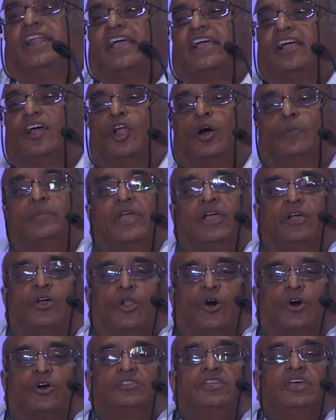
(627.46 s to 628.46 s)
economic
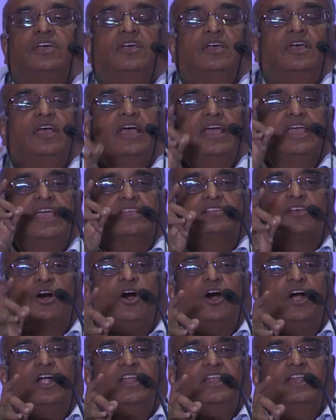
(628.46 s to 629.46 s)
growth is
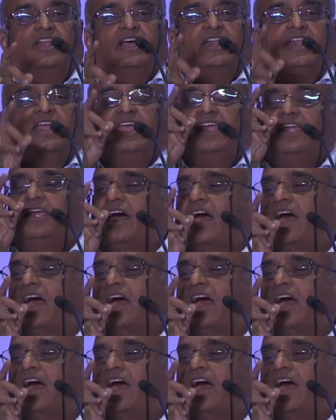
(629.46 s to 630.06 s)
ordinary